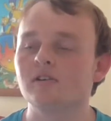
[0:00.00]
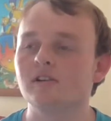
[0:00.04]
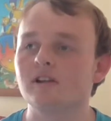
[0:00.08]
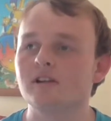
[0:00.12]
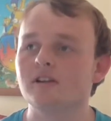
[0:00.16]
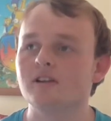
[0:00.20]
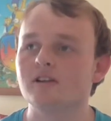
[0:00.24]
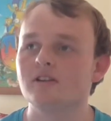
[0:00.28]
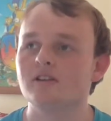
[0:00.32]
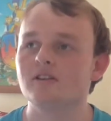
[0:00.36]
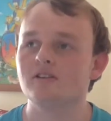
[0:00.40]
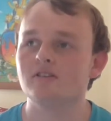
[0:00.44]

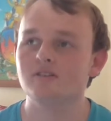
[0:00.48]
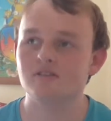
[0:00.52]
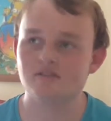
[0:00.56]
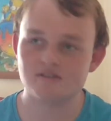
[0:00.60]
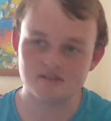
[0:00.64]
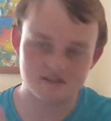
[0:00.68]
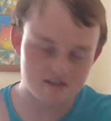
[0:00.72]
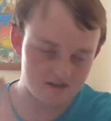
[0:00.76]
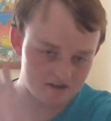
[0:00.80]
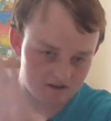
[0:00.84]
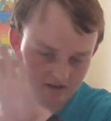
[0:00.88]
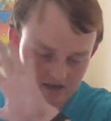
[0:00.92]
Like, you can
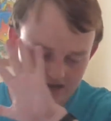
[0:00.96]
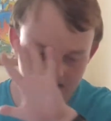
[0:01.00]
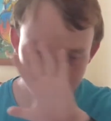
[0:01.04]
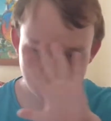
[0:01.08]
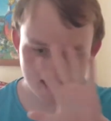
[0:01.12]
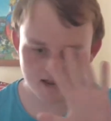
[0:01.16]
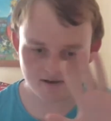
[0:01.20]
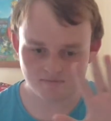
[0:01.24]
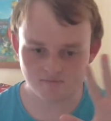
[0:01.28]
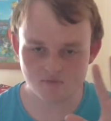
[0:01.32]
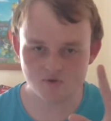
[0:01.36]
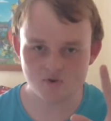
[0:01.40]
see her
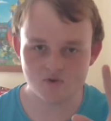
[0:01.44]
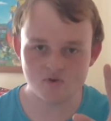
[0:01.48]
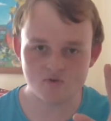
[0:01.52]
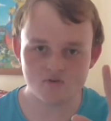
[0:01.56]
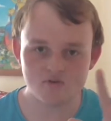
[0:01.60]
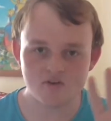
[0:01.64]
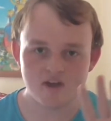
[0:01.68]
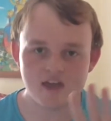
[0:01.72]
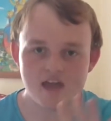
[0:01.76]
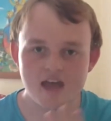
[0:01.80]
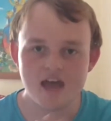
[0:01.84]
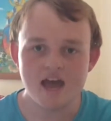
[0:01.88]
hand move.